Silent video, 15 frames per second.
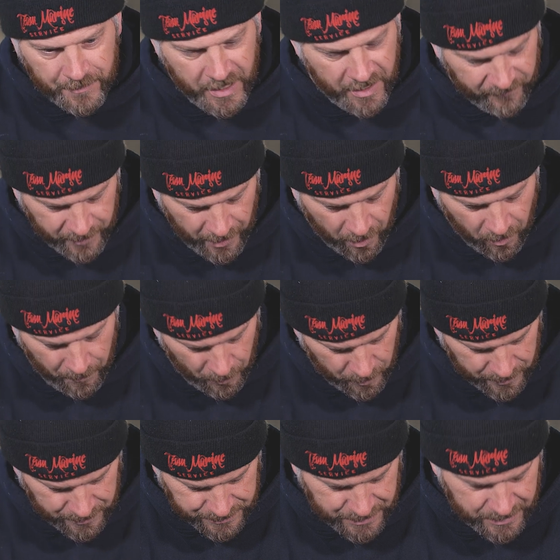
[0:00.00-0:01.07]
every
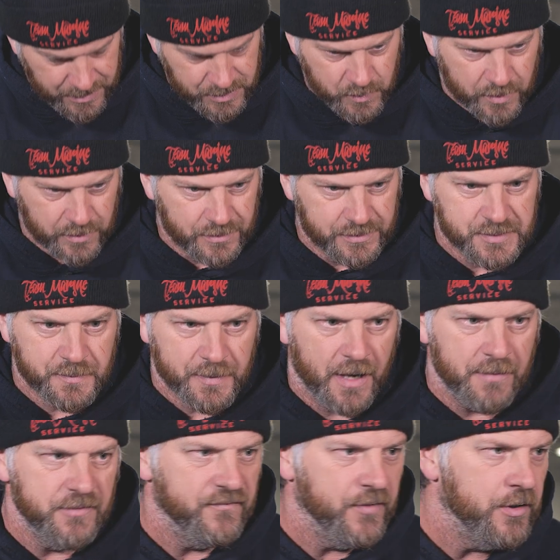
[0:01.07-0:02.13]
outboard in today's world is
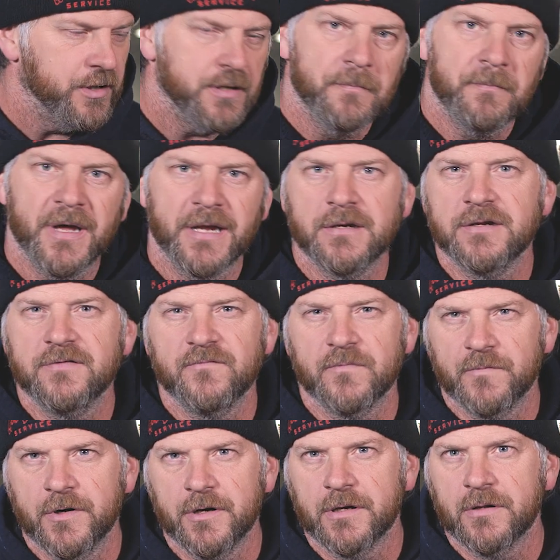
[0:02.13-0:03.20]
probably very competitive and
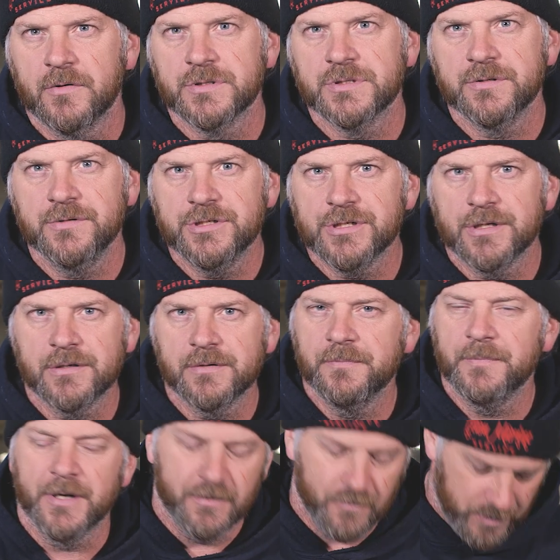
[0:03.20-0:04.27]
very close to each other.
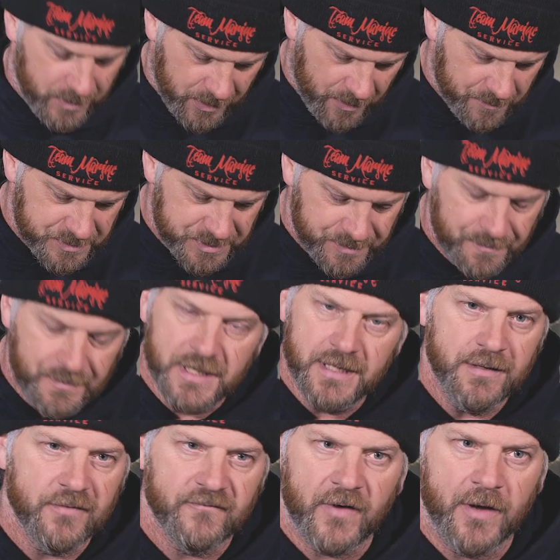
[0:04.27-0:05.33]
But when it comes to
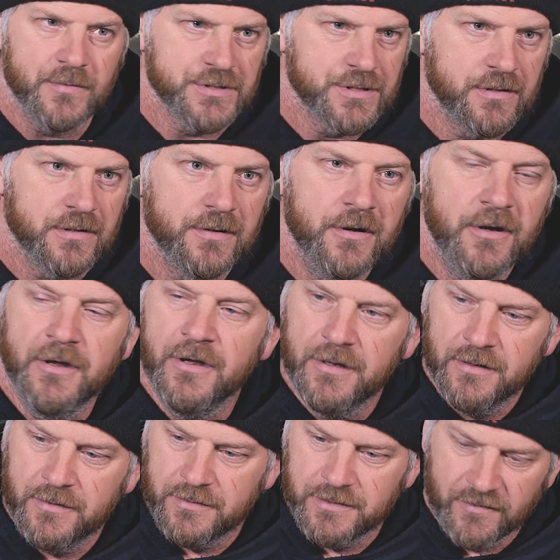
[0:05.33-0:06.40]
me, if I was gonna
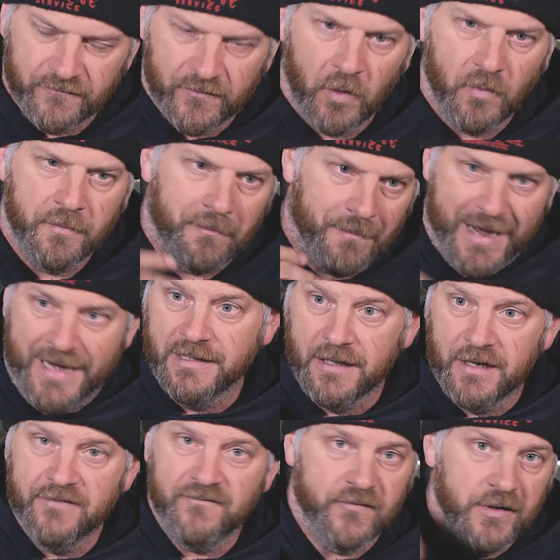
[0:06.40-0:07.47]
devote my
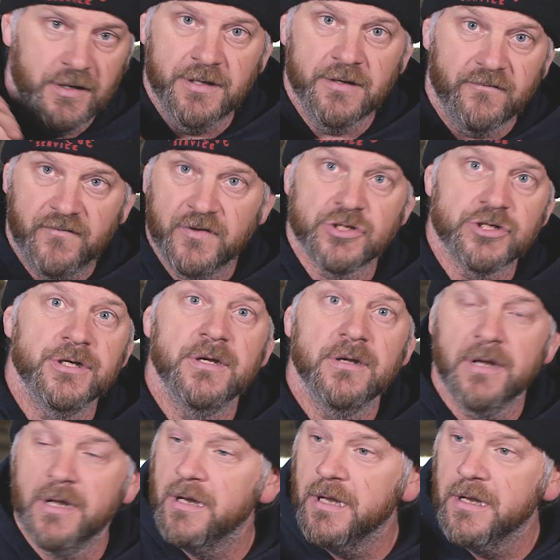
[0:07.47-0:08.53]
life into
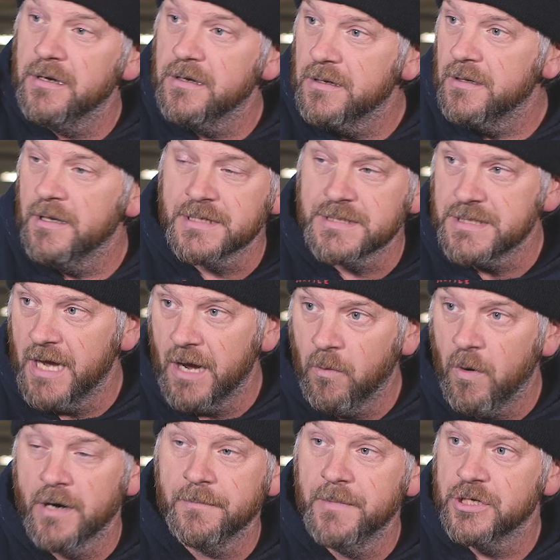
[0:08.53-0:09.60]
fishing, and let's say I
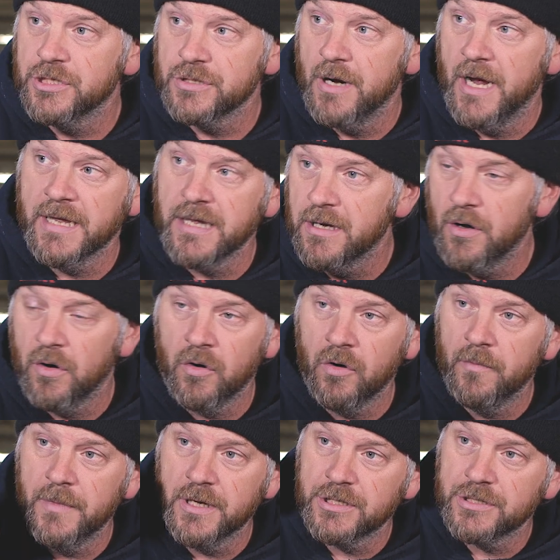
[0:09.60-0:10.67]
wanna make sure I get
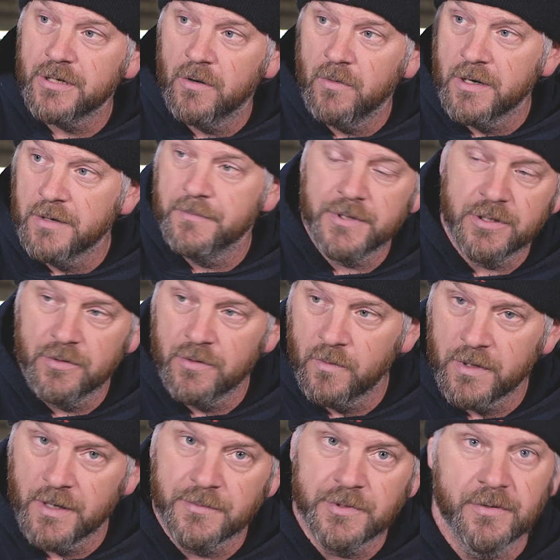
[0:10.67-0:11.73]
home, make sure I wanna be doing
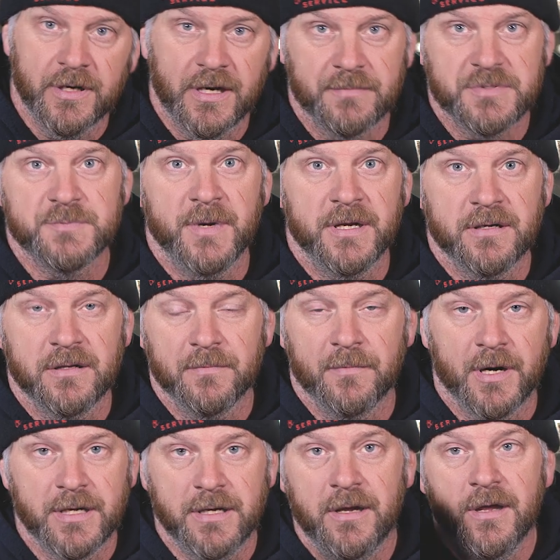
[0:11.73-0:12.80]
what I'm doing, I'm spending the
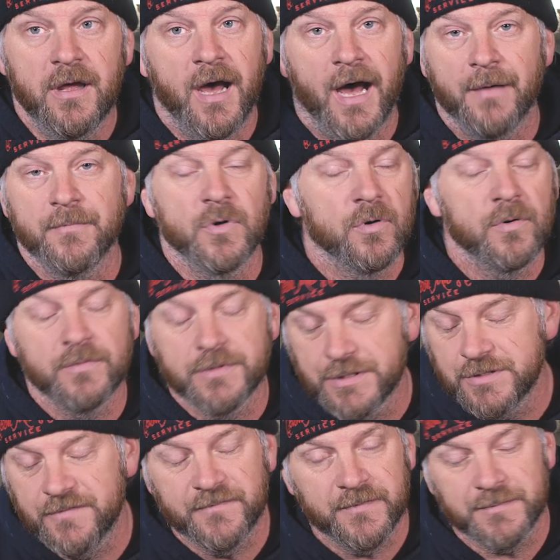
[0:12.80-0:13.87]
money, I'm going with the
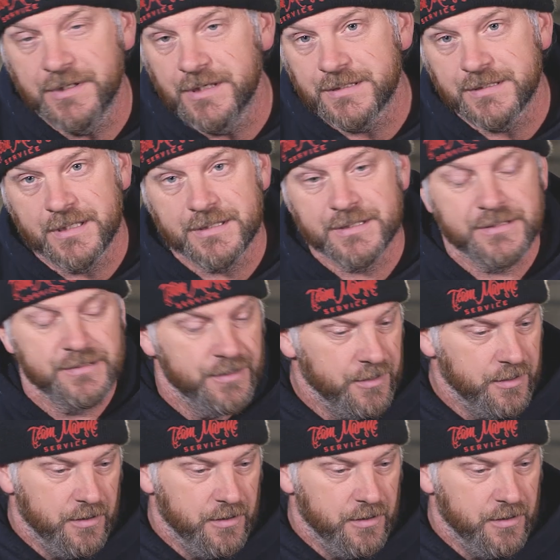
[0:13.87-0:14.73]
250SS,